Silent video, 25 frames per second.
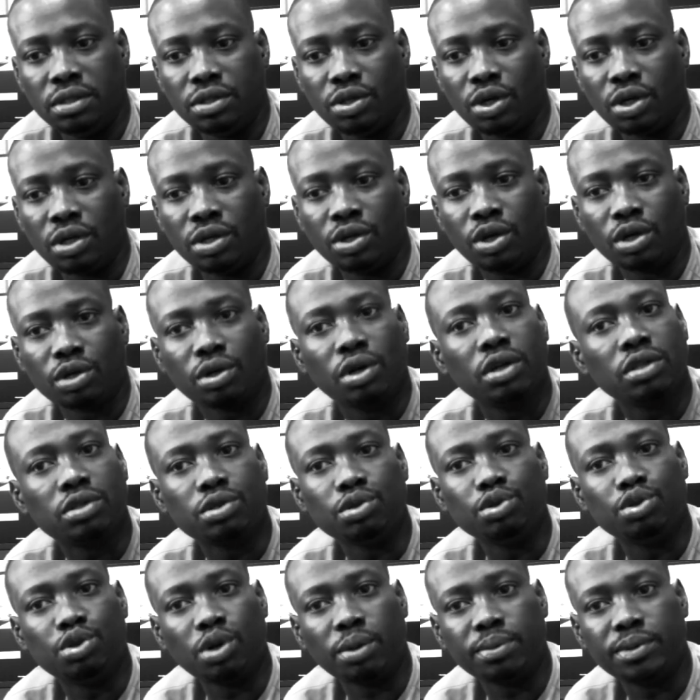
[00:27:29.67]
you're not going to
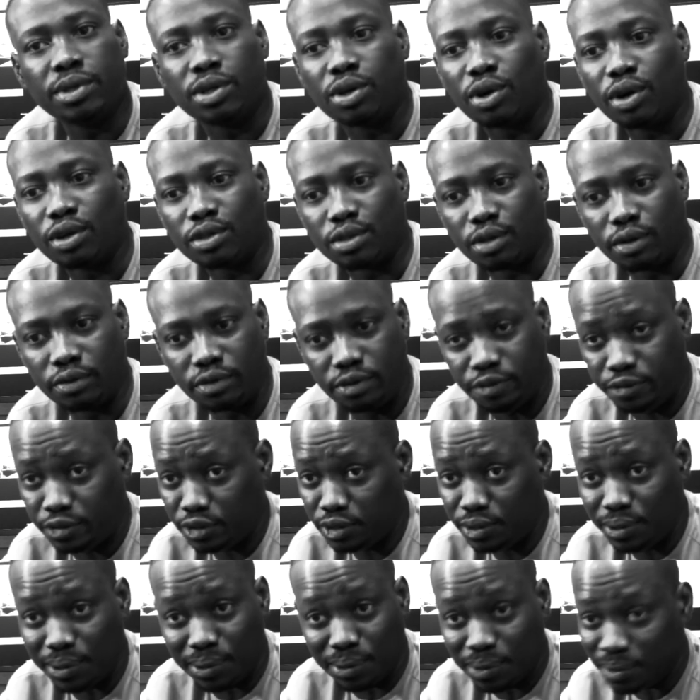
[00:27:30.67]
drop the cost of the
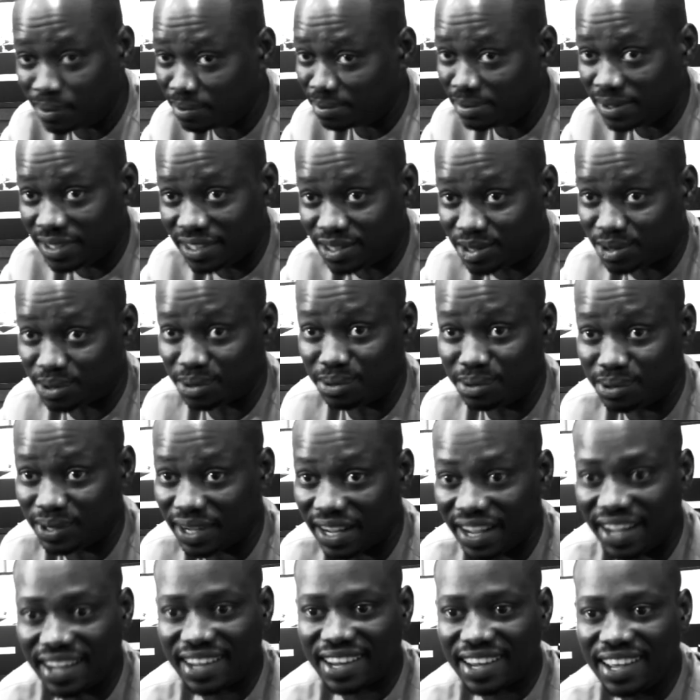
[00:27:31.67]
video on me too,
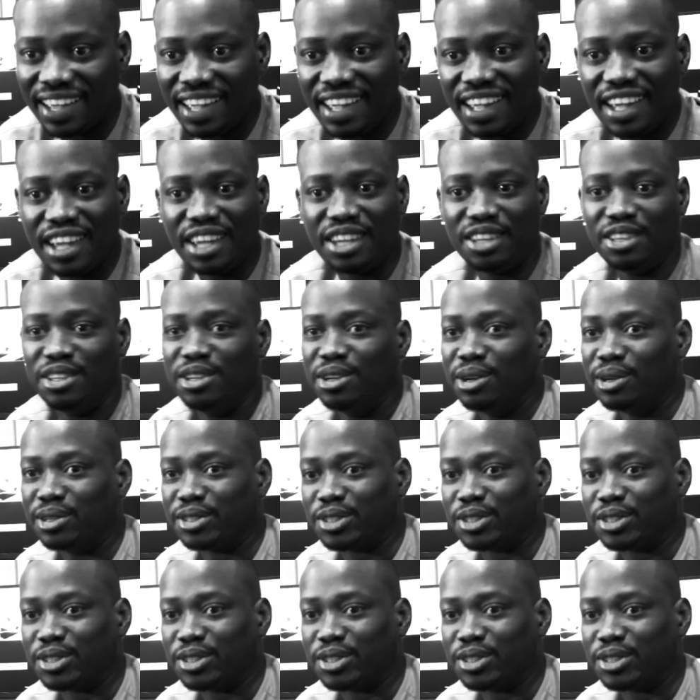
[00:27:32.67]
like, you know.